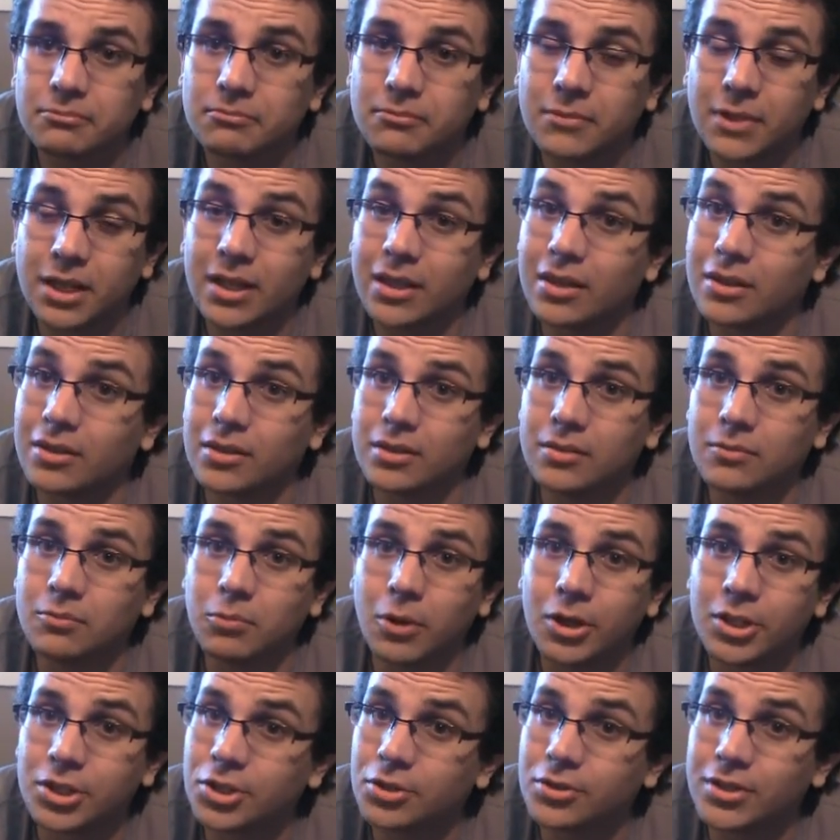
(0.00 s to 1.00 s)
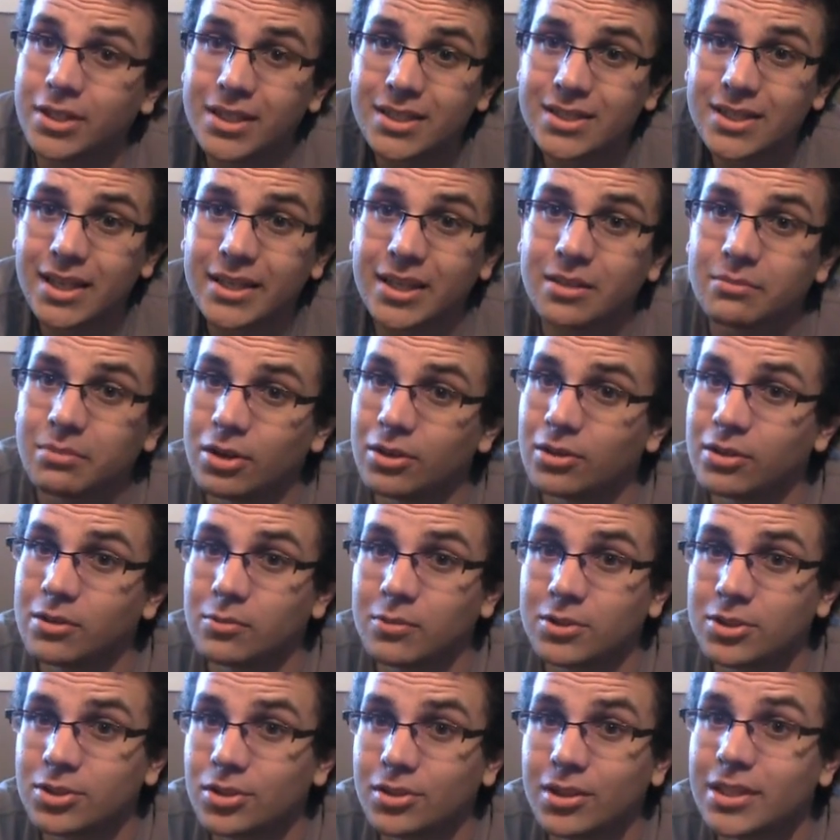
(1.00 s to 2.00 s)
What you dislike about
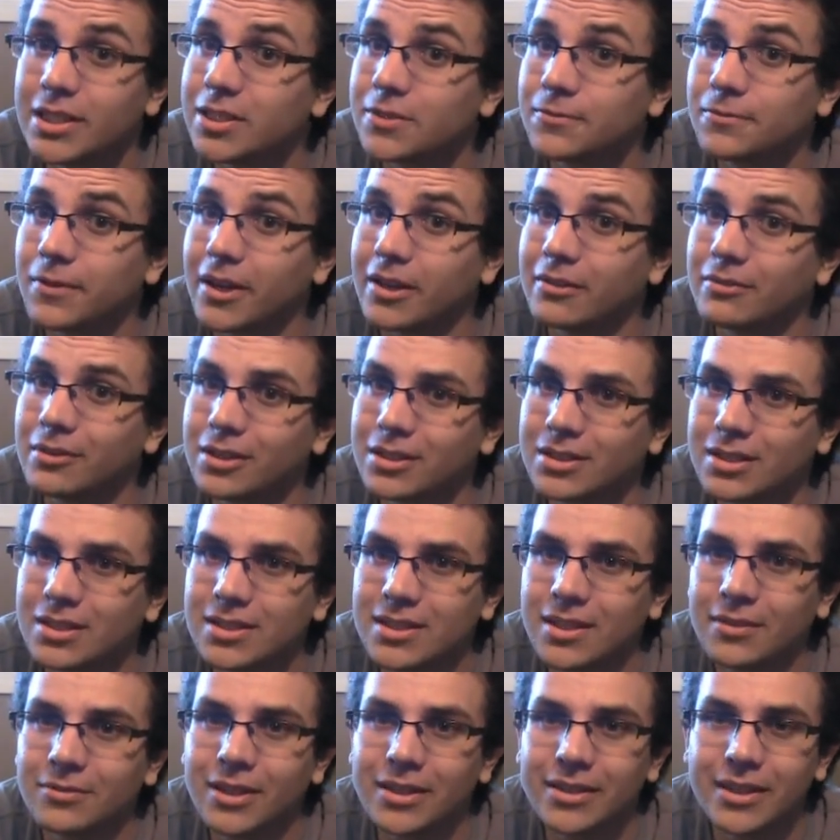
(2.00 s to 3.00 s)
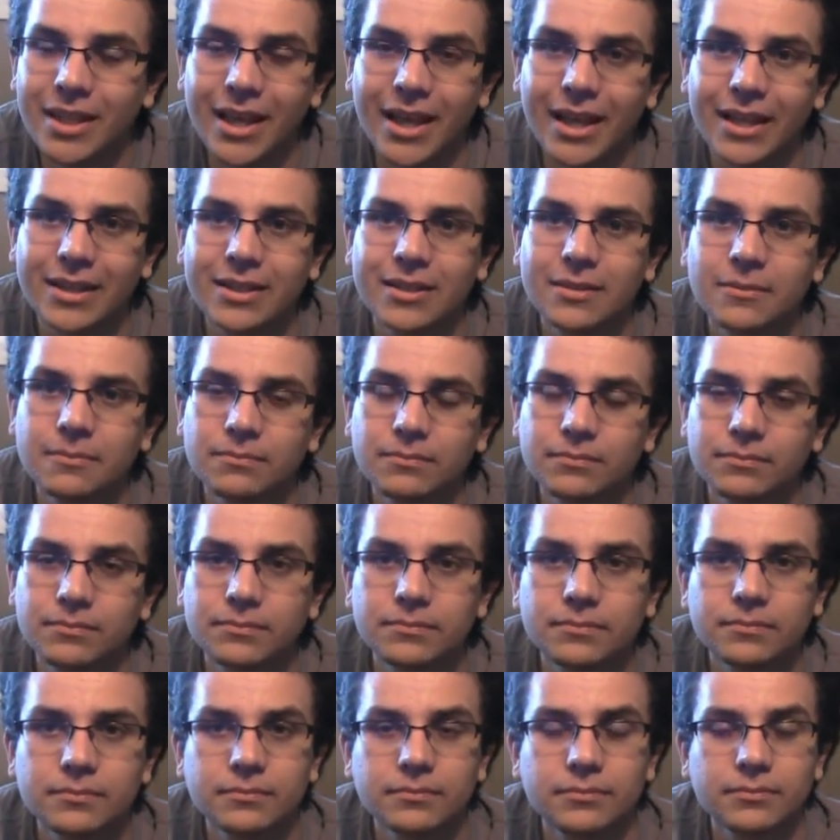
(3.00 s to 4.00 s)
it? What's your least favorite? Stuff like that.
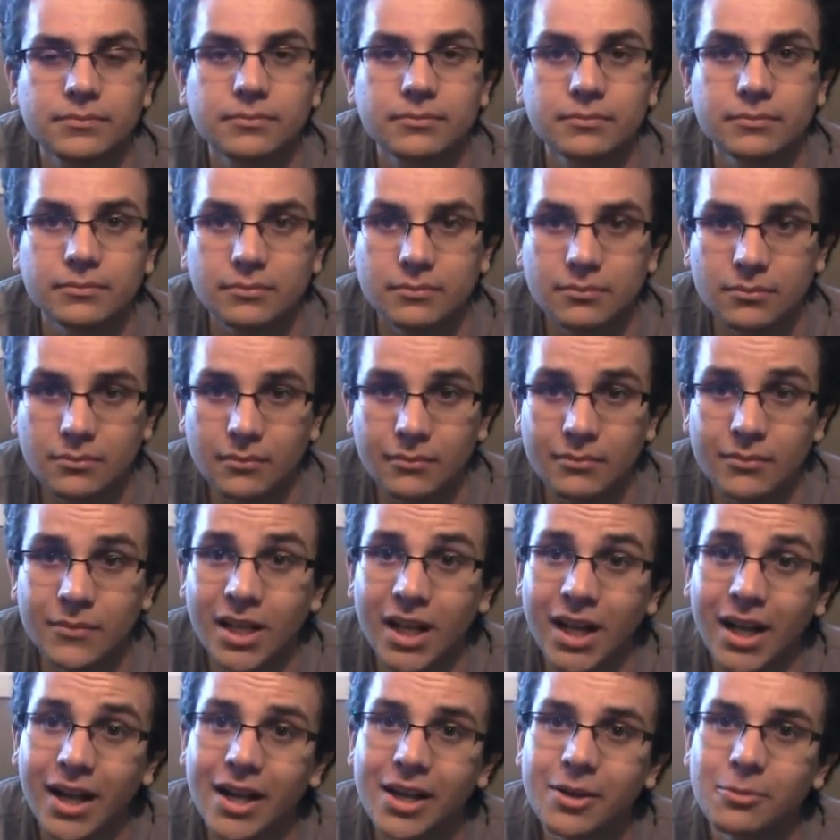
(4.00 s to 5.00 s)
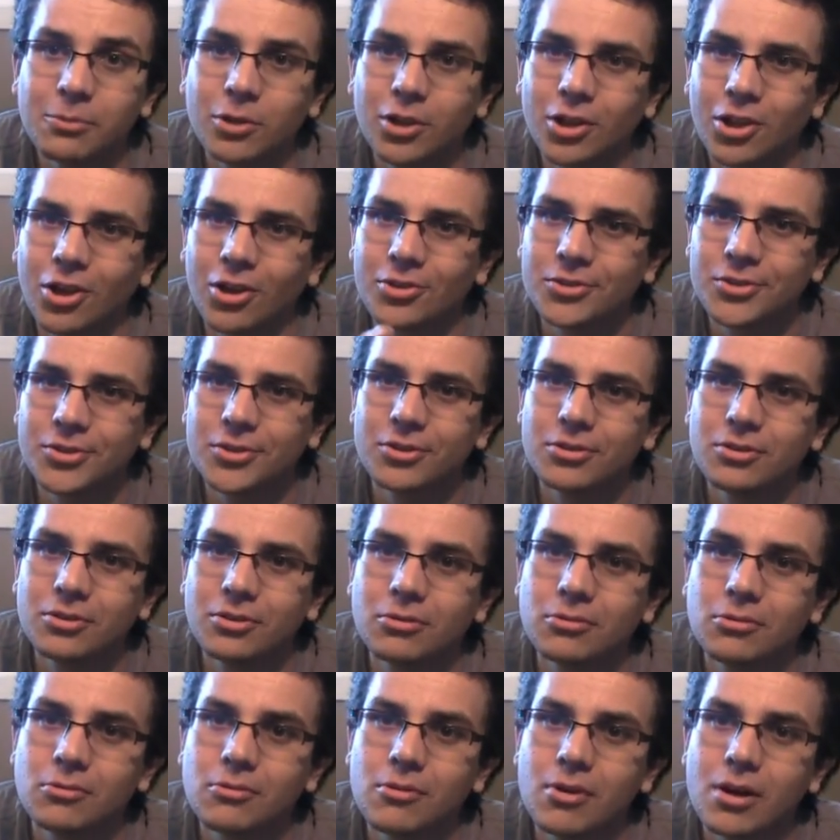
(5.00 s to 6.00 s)
I will
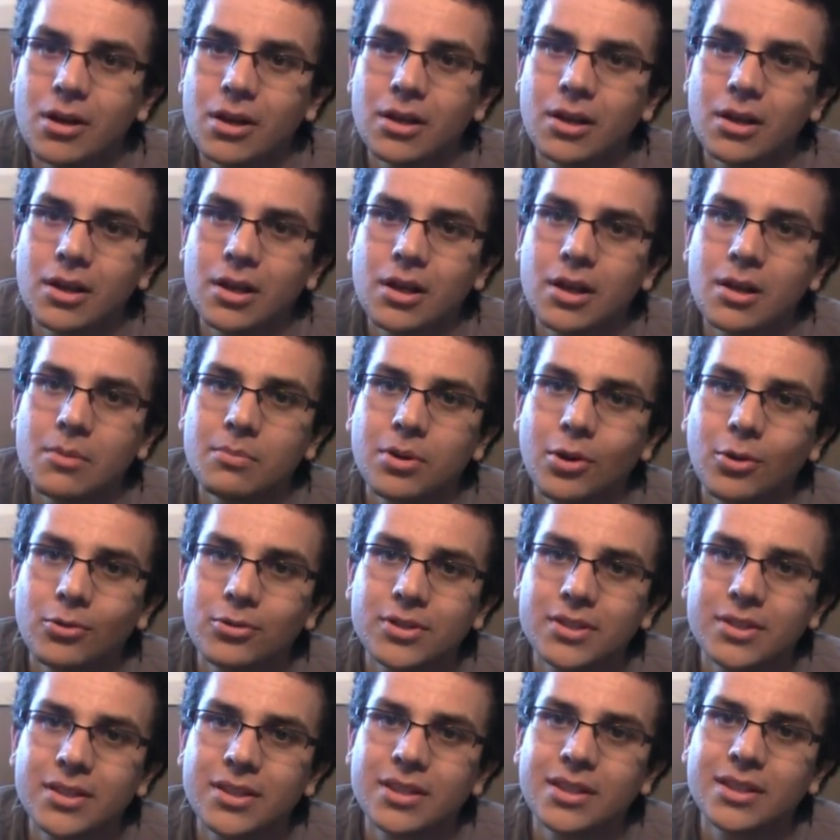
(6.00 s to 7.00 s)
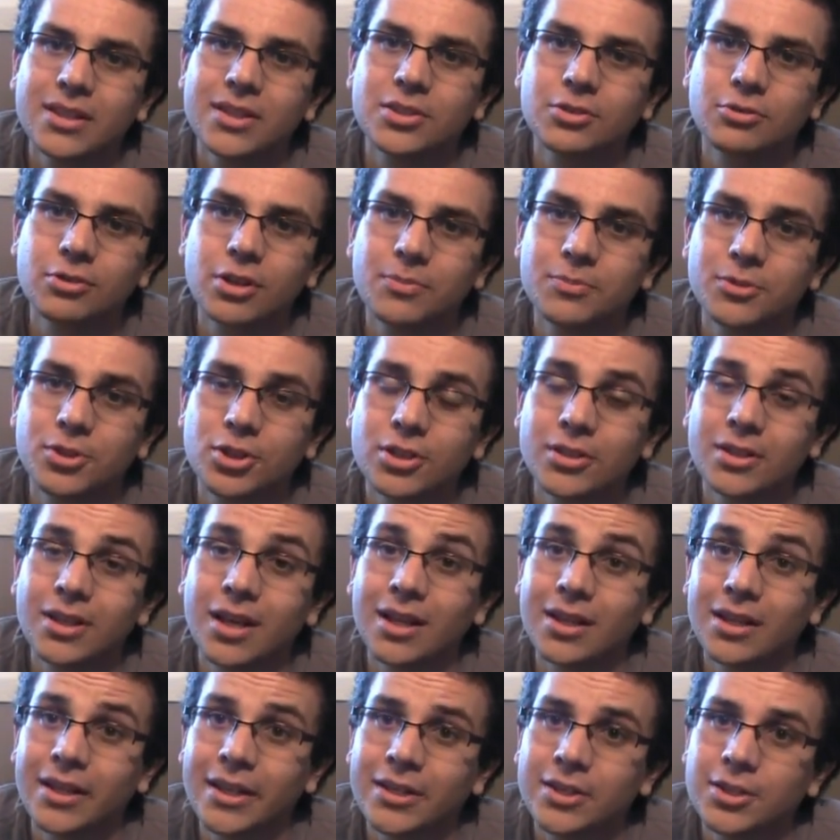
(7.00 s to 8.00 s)
also post in the description
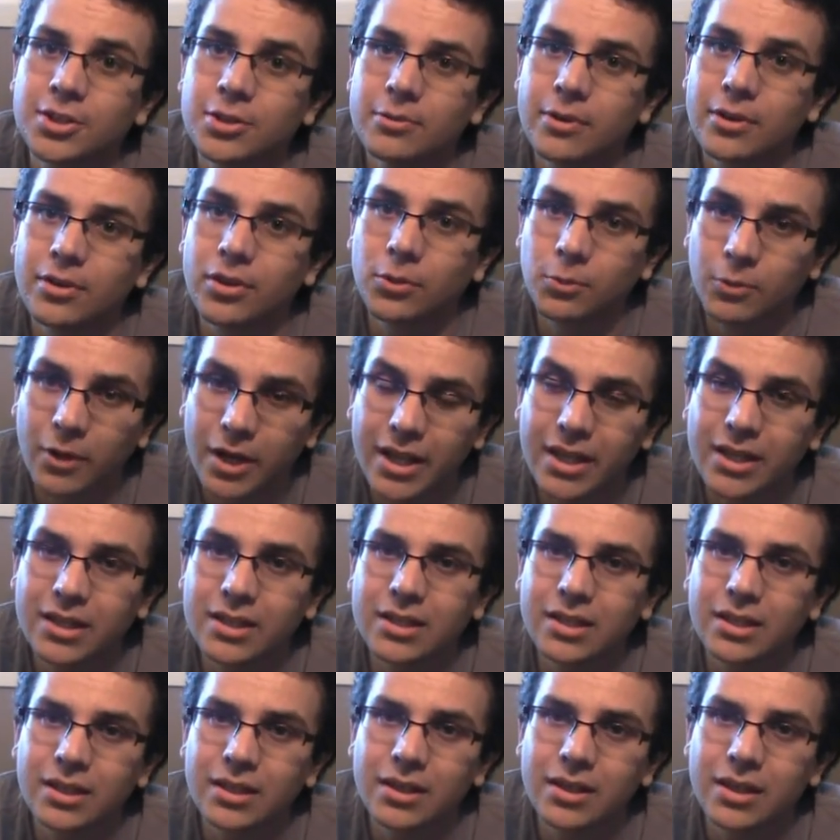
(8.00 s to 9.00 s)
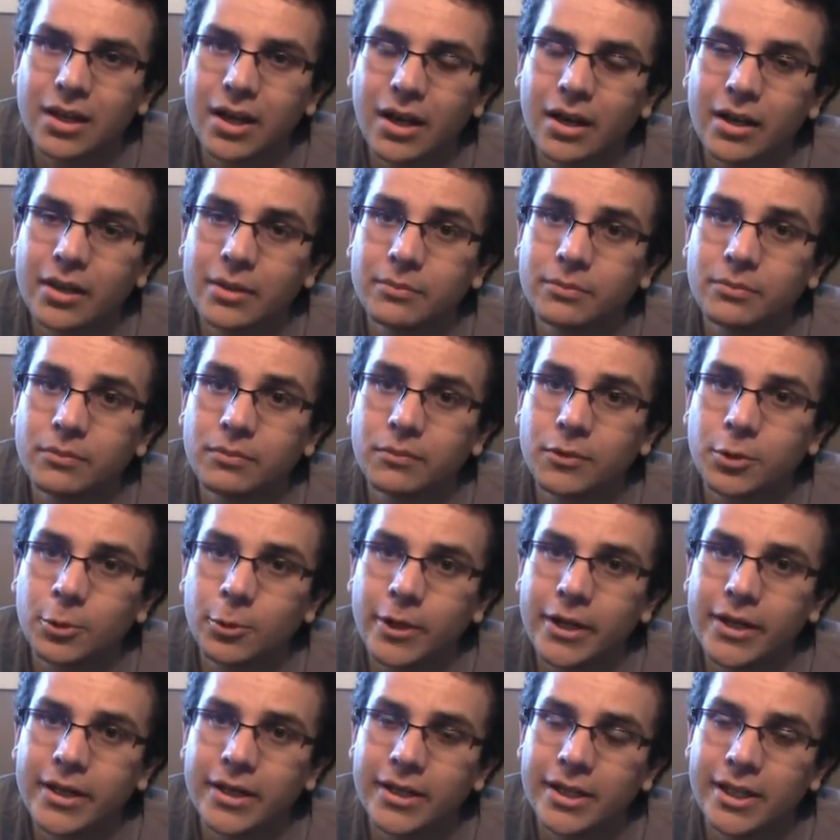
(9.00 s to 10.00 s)
a link to a thread I'm
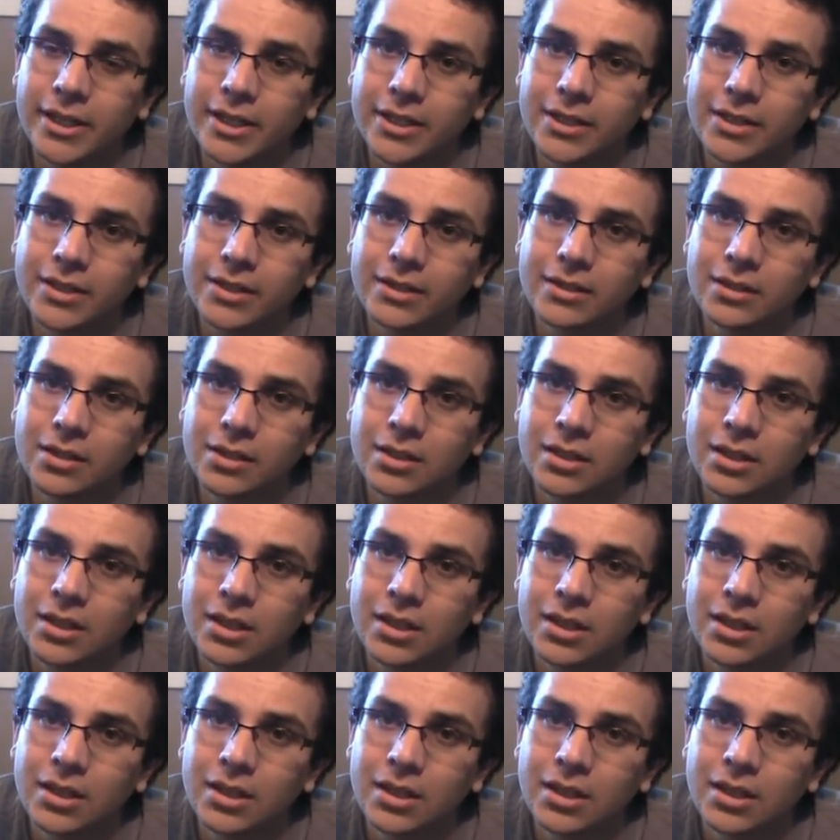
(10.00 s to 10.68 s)
creating